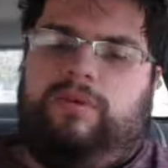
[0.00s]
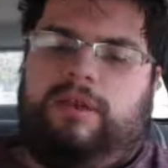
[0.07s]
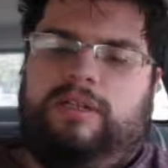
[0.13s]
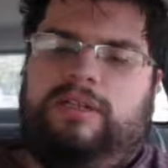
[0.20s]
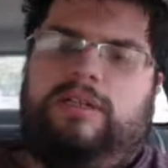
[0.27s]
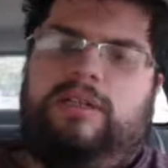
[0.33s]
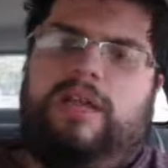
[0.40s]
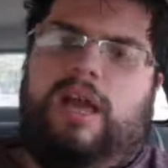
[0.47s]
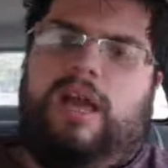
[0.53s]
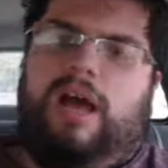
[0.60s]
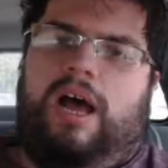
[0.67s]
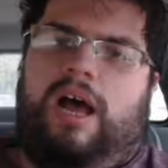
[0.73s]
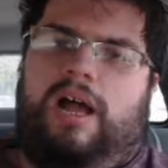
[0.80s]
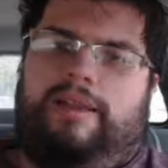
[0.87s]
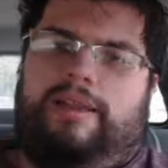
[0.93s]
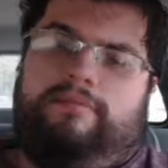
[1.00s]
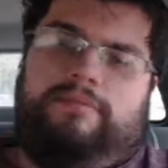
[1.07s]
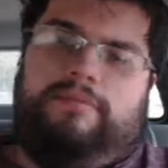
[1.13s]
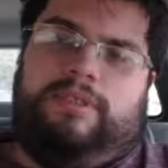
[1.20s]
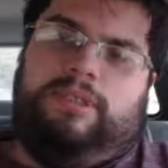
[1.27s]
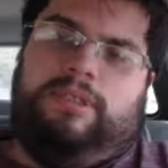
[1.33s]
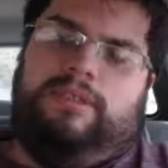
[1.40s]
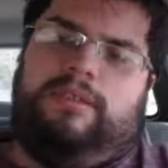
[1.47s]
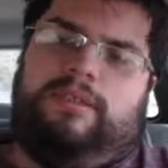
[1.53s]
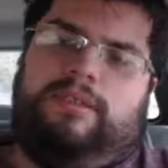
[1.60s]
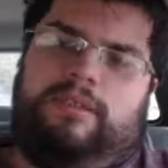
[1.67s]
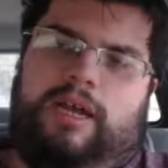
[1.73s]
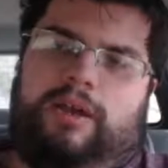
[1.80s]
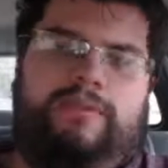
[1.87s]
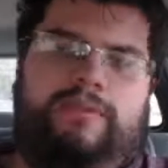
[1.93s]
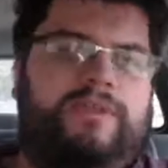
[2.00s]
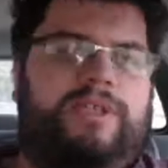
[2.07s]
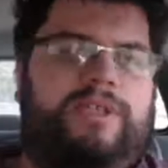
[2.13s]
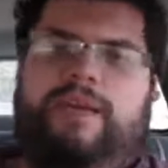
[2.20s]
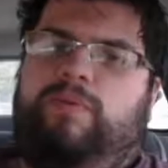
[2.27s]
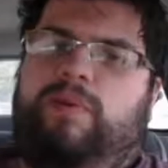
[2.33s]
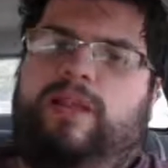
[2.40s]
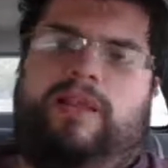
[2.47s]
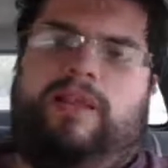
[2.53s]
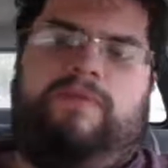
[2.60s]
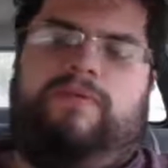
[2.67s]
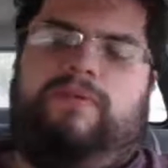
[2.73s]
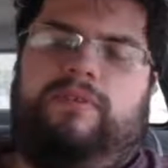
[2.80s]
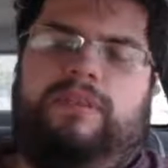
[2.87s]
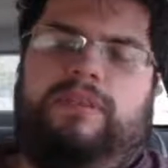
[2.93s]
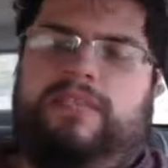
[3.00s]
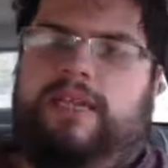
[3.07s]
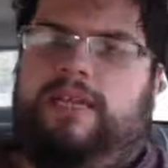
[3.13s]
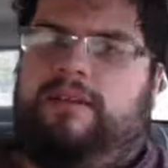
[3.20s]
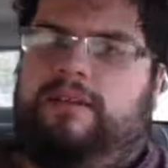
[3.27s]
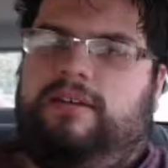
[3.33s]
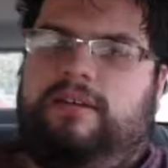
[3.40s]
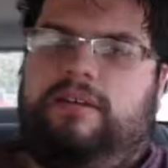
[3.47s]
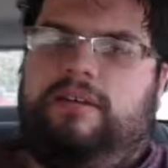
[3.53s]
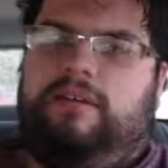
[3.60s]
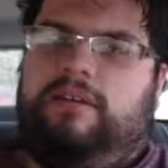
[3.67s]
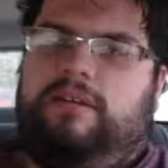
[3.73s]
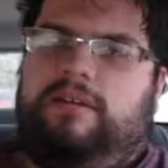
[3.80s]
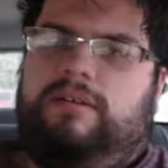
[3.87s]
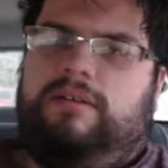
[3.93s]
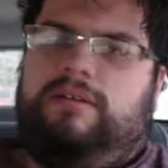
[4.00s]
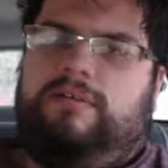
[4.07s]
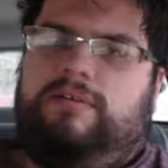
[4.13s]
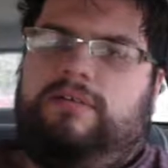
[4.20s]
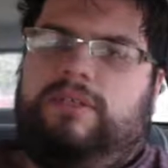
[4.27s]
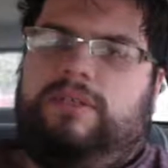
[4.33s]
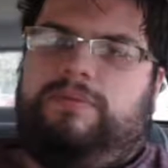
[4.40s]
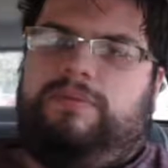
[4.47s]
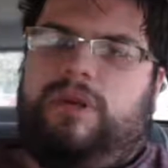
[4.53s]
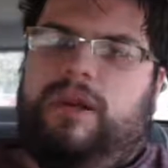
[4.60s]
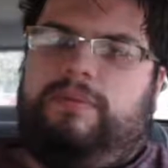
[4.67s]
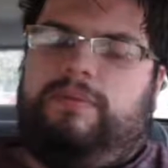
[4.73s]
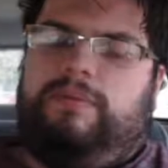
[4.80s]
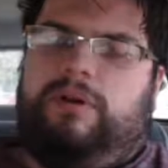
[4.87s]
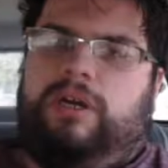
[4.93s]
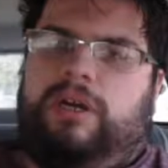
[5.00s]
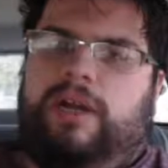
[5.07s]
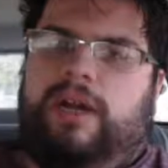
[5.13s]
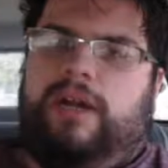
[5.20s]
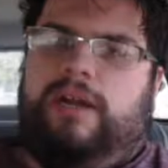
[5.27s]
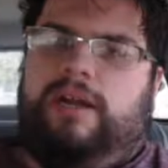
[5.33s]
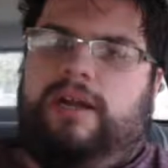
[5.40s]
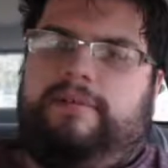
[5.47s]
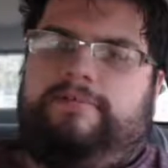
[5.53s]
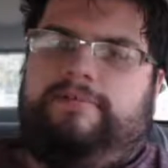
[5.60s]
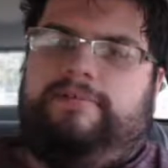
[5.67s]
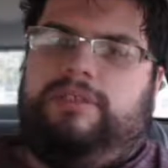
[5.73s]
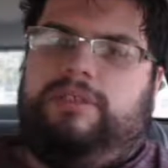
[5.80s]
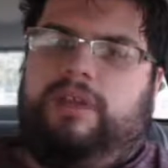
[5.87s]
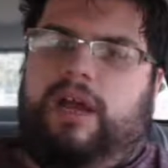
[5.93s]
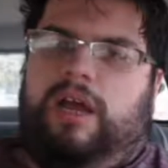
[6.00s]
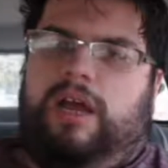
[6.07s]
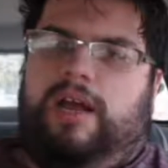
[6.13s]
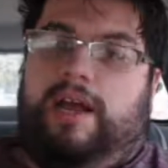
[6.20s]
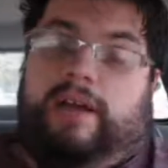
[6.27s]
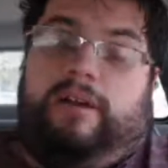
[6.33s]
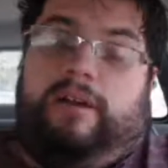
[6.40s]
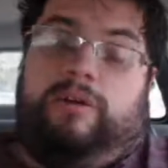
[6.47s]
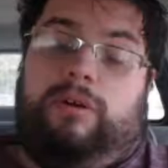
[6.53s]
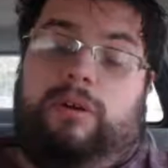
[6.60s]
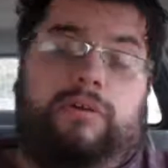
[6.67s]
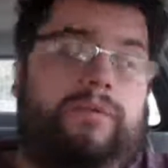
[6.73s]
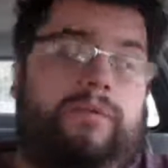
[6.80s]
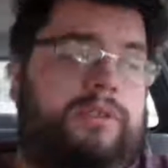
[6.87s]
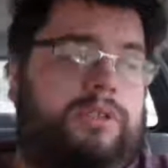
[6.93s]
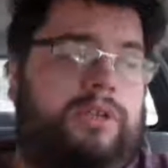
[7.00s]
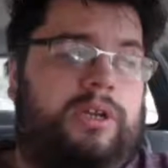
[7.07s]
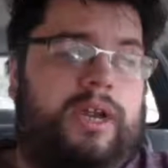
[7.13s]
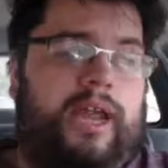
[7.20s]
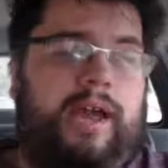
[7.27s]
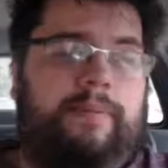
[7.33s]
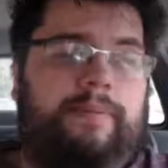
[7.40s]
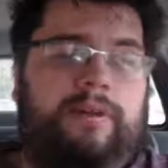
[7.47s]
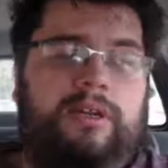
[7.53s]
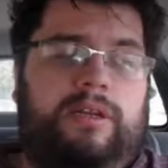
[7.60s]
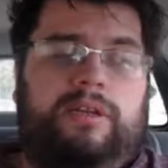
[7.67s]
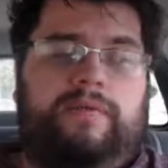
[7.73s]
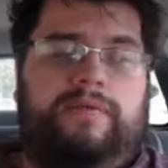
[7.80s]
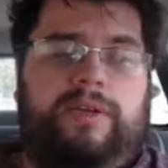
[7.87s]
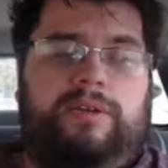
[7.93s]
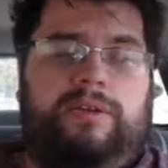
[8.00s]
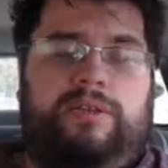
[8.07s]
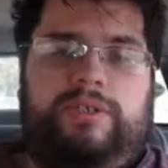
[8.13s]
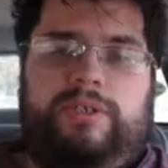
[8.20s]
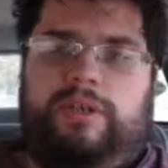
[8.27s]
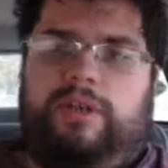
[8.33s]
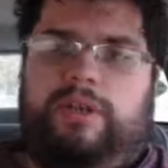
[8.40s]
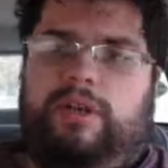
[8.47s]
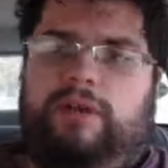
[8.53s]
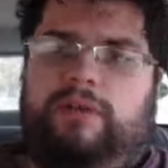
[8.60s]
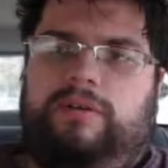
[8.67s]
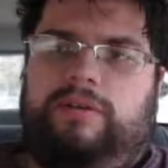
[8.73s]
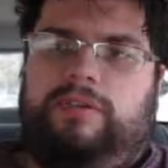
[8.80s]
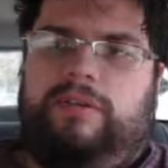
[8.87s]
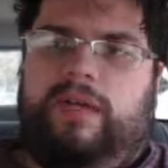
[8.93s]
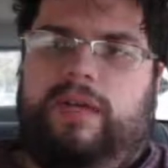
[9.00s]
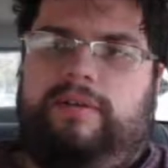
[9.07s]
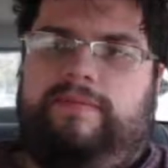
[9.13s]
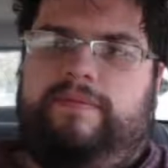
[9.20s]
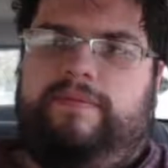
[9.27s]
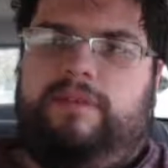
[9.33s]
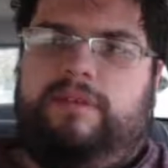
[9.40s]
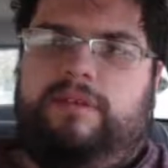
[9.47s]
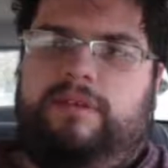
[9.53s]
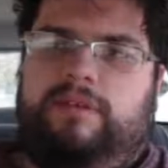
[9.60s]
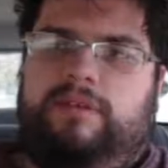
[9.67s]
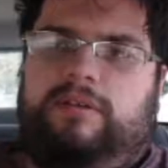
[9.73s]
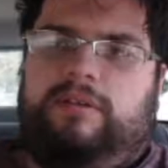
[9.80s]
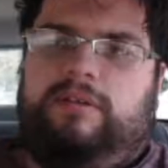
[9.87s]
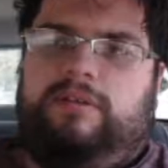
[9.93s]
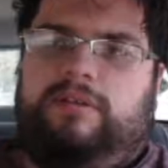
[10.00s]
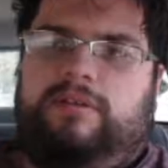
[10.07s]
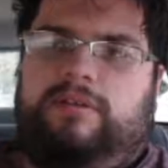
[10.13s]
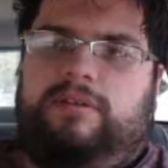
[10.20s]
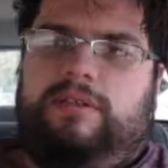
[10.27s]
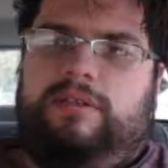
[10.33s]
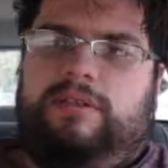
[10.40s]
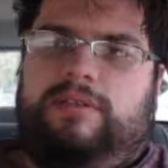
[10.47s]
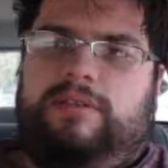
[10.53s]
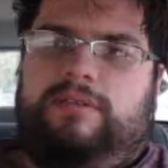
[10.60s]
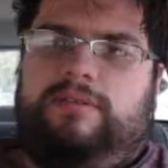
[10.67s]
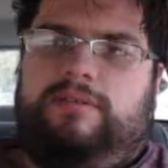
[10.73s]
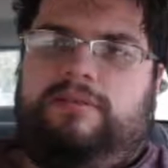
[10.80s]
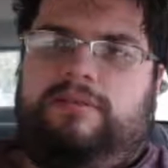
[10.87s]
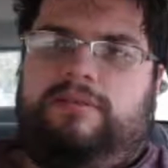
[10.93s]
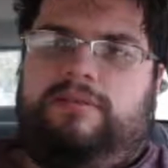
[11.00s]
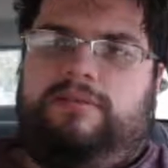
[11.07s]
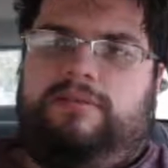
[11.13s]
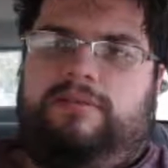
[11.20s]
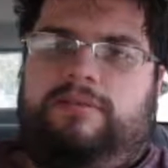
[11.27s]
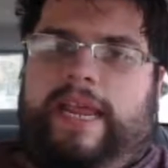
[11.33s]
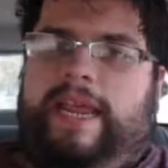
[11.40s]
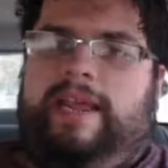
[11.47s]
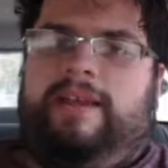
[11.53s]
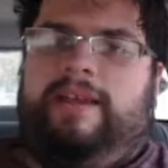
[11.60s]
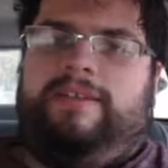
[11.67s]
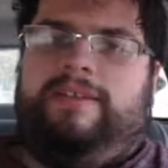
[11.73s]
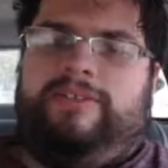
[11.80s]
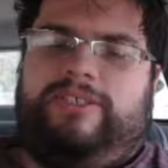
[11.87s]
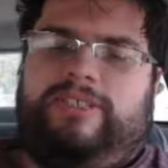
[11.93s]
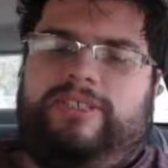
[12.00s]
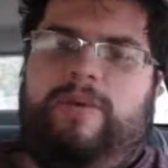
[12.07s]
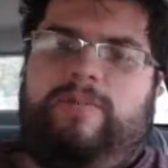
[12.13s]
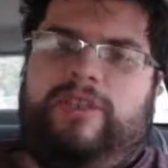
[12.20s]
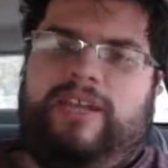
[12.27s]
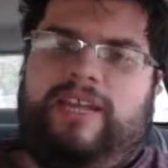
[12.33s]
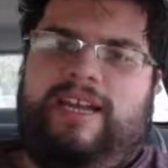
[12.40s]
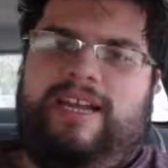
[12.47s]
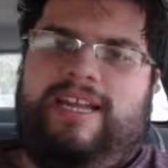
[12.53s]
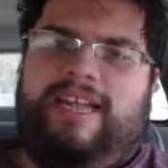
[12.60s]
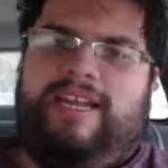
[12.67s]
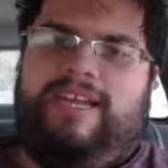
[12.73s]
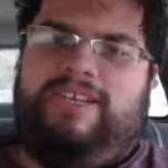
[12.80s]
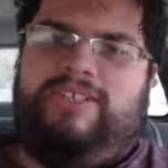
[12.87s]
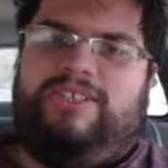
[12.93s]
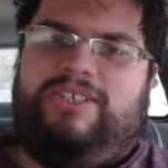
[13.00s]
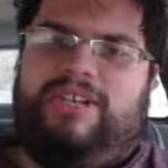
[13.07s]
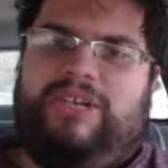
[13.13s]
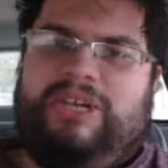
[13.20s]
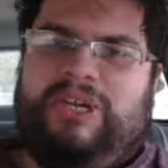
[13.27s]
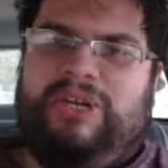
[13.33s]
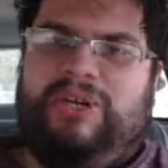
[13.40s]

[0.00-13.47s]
well, I was like waiting for the 10 subscriber mark. I don't know what's going to happen in the future. You know, I've at least 8 is something, I guess,